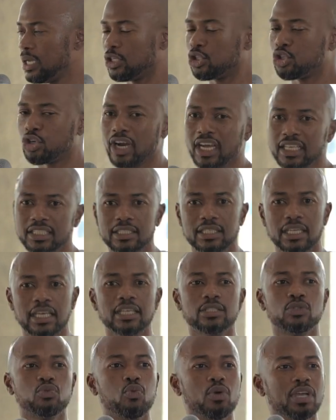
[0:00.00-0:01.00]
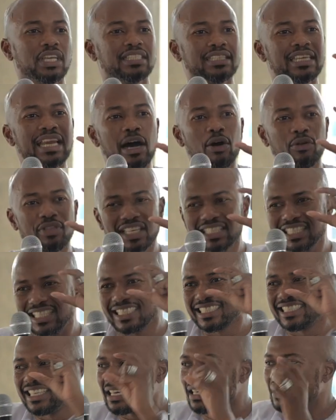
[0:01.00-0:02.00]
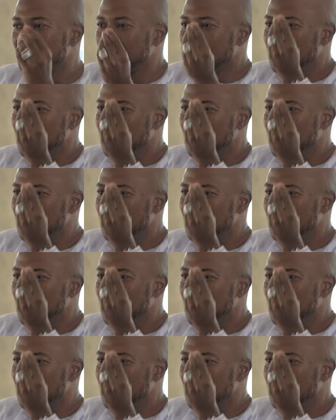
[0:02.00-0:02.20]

Trust is, is now, this is the,